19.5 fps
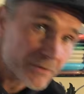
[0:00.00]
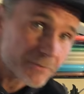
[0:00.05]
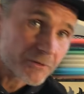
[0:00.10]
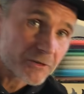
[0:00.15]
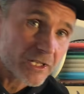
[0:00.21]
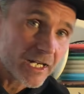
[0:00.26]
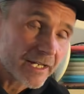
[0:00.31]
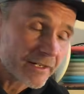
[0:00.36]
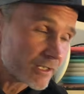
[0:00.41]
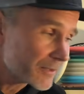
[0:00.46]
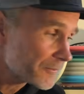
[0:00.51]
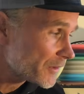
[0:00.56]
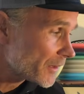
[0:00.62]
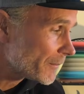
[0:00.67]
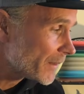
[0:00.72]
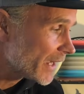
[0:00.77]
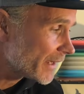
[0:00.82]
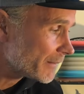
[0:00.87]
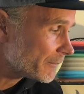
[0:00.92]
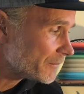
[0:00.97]
some sidearms.
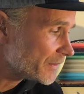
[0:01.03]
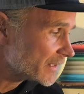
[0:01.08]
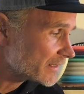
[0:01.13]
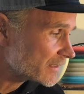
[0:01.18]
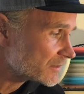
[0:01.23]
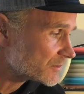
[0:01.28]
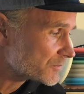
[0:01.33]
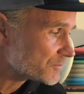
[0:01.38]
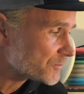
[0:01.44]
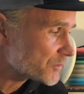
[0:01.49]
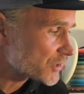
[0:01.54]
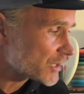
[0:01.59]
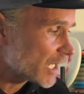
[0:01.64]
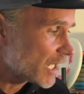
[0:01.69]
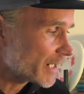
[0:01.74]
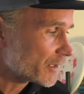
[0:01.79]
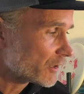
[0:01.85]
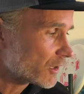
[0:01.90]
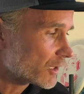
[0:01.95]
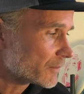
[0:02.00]
I'm not a big
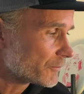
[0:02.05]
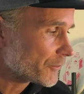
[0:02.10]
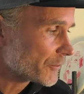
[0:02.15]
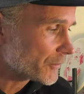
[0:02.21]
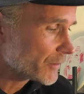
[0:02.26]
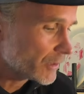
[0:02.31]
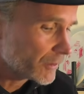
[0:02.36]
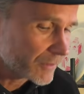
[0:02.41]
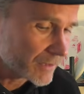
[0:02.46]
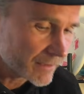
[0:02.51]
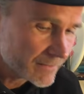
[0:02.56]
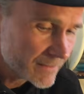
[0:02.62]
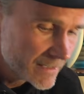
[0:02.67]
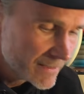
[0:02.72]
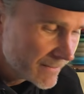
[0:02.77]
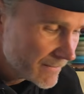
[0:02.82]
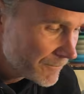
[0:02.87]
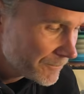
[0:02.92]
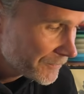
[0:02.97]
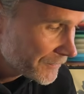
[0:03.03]
sidearm thrower,
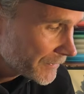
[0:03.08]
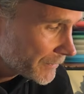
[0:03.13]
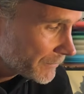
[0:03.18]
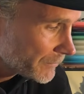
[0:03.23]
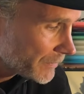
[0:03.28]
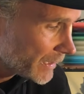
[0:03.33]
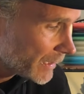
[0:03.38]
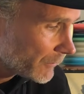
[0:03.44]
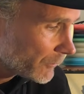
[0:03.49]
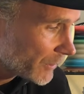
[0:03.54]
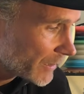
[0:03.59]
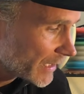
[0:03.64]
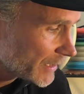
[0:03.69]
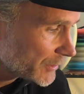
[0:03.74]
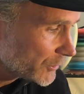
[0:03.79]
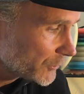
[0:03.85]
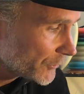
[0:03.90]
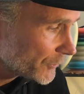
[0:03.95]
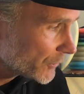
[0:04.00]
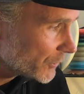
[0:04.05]
but when I
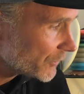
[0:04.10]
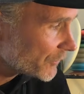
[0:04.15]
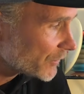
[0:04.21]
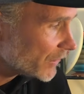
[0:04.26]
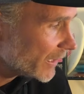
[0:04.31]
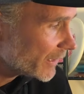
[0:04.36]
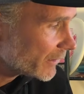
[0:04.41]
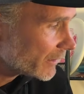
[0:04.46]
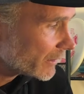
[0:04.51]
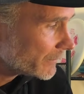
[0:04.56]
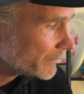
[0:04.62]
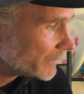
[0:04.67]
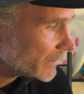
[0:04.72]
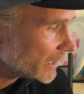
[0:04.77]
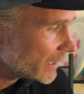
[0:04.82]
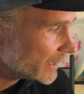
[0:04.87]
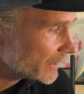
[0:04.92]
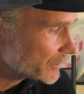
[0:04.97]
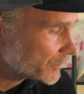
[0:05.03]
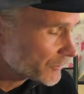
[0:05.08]
do throw sidearm,
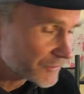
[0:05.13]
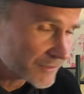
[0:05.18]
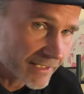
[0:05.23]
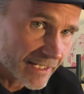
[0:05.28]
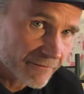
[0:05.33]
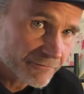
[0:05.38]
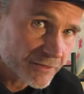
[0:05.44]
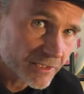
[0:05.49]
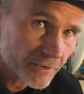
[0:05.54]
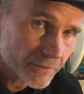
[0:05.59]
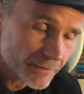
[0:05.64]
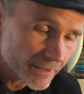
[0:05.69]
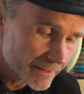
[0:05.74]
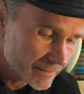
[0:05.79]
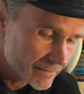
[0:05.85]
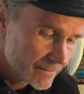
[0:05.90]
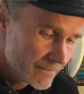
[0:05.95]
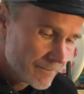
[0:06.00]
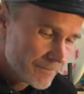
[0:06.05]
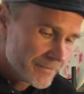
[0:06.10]
I use the
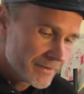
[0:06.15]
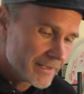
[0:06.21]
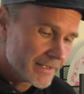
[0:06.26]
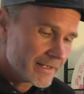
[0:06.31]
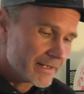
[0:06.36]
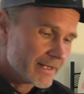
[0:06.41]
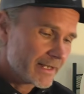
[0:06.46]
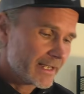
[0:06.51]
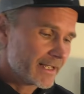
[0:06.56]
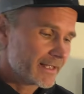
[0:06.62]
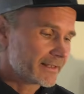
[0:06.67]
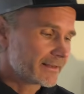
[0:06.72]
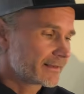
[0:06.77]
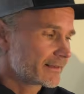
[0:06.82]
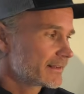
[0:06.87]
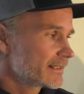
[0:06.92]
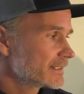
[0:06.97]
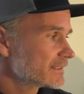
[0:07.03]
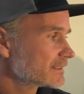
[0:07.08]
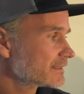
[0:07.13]
FD3.
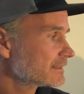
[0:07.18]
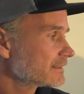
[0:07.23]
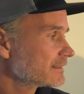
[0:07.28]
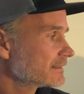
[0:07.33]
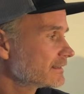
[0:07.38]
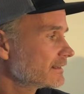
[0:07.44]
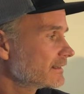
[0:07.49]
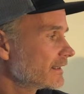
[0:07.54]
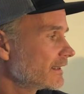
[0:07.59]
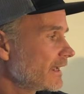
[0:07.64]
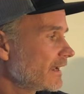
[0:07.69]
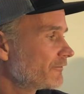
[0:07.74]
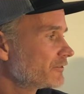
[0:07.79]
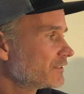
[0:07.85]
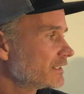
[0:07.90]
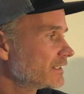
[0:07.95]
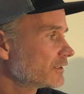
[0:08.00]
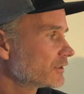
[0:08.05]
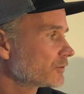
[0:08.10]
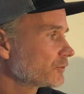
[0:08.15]
And this
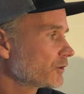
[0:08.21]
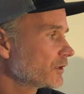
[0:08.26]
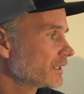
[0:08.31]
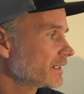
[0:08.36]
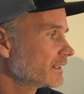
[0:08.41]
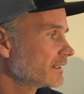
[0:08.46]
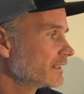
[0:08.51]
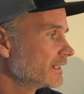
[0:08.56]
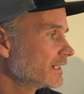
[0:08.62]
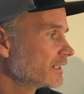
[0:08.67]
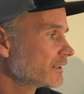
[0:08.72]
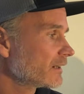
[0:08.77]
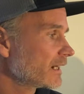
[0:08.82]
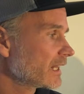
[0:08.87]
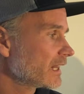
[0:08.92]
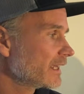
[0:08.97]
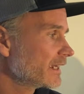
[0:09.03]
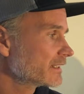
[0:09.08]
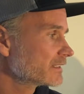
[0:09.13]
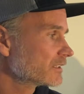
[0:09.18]
FD3 here,
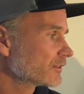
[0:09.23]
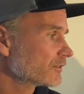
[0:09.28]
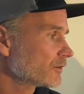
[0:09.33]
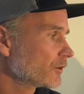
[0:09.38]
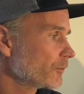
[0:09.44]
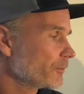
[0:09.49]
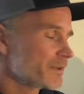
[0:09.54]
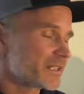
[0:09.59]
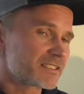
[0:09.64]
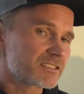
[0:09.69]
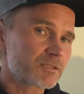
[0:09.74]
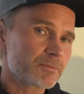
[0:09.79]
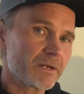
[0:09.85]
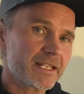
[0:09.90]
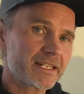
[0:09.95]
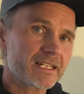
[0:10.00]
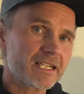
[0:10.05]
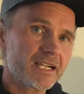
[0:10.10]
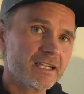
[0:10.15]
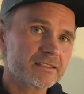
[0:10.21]
I like to throw big
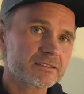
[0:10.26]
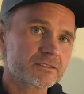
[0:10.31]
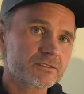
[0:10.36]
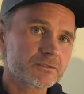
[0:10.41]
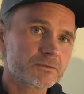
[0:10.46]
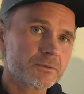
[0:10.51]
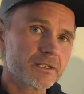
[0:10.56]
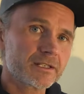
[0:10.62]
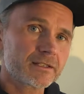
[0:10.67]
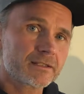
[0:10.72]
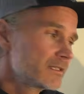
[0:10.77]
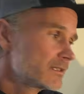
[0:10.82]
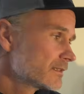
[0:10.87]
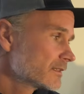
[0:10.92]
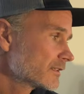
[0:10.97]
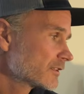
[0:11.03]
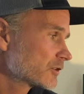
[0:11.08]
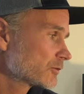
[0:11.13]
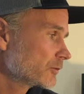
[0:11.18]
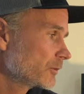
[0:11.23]
spike hyzers with.
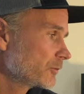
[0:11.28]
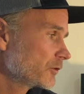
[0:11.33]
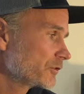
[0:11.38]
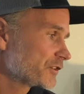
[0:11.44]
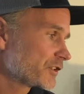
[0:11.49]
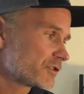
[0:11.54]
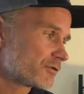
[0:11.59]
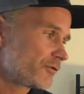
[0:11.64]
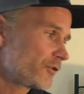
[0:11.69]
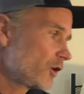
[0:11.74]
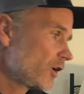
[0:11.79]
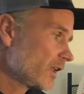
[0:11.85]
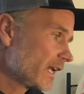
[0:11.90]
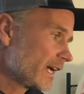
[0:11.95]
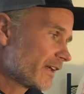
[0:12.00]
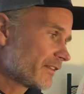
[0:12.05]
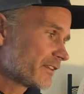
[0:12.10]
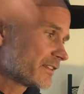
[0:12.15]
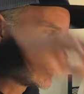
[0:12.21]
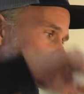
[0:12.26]
This one will just fall
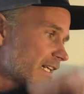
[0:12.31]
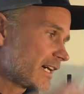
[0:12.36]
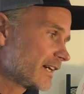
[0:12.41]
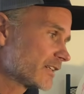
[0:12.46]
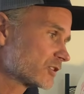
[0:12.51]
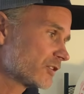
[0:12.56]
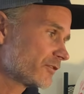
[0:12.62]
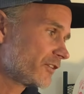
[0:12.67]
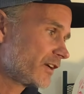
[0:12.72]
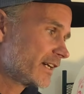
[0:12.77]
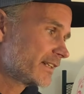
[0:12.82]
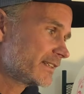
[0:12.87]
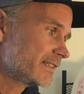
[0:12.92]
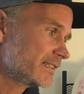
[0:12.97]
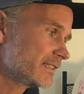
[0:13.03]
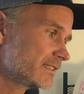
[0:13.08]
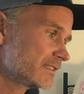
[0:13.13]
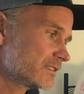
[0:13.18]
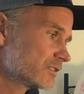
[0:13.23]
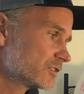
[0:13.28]
out of this guy, so if I
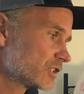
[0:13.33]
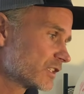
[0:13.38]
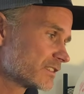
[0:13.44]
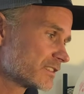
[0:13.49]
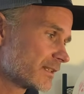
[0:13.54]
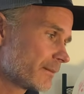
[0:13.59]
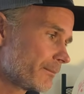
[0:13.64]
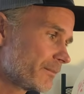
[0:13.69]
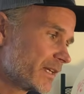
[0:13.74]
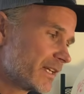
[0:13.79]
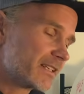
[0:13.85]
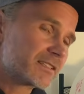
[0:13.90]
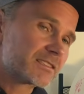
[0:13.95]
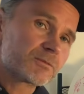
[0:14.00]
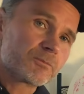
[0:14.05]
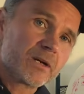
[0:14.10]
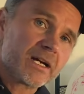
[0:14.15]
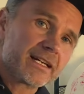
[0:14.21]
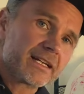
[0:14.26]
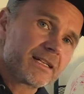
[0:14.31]
need just a big
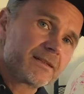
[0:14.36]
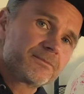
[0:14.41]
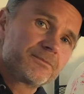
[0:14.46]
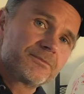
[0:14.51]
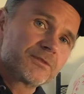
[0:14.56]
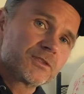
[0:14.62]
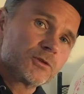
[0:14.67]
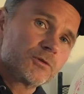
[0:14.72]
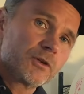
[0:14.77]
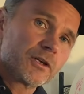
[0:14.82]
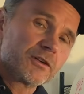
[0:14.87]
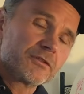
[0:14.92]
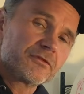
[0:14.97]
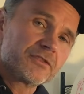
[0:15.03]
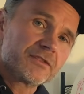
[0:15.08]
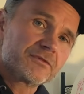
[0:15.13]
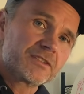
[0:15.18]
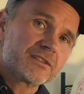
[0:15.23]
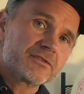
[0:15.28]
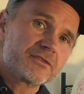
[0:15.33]
spike,
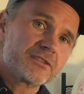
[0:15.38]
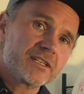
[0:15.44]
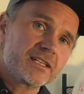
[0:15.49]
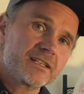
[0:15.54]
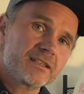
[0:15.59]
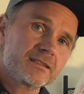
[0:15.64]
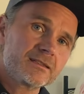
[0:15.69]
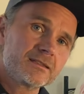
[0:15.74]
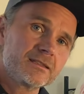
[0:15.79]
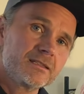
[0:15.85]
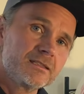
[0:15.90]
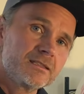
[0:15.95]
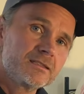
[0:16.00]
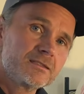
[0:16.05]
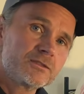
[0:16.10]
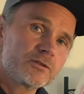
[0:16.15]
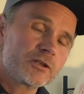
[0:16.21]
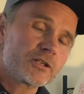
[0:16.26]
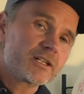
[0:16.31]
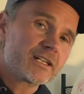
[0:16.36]
250 feet,
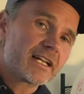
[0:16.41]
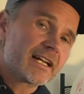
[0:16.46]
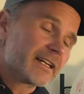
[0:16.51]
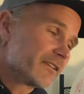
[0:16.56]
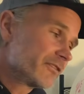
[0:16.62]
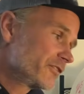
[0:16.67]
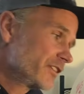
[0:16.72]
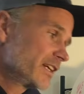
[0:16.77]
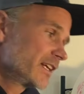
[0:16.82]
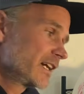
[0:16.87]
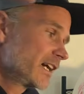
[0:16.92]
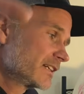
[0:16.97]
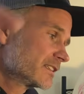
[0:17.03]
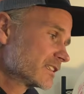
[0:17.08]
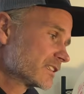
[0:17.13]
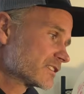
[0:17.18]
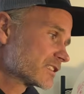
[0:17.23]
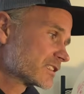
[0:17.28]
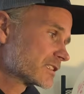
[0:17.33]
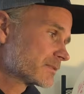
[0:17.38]
280 feet, I
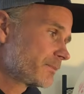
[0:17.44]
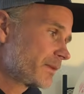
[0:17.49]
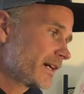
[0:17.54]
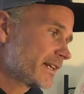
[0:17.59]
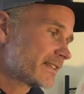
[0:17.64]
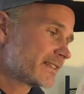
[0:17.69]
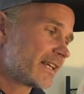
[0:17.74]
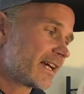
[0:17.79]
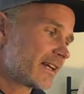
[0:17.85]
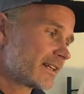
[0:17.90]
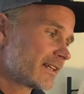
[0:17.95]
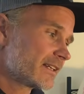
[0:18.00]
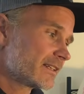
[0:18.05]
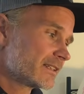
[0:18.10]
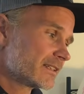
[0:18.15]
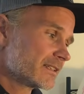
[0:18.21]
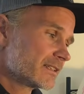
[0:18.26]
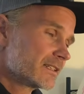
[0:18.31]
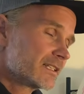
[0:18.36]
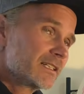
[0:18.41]
just spike that
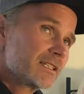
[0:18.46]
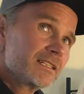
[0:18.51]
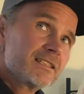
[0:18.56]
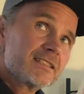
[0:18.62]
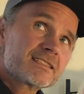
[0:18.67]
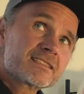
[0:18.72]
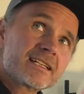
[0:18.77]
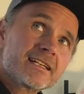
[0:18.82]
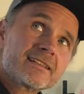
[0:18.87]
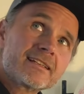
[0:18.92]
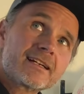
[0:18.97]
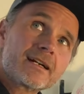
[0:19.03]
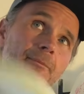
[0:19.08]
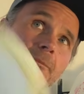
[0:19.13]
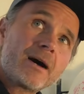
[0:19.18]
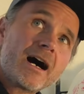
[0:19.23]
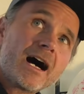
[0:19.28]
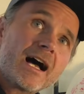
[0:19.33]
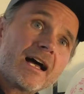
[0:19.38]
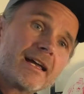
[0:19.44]
in and send it
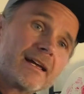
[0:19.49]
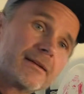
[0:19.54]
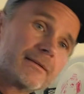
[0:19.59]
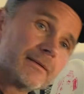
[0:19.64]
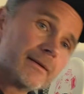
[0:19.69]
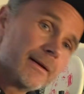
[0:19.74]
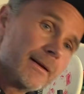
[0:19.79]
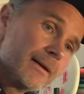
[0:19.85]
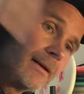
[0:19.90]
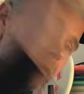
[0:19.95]
up high, and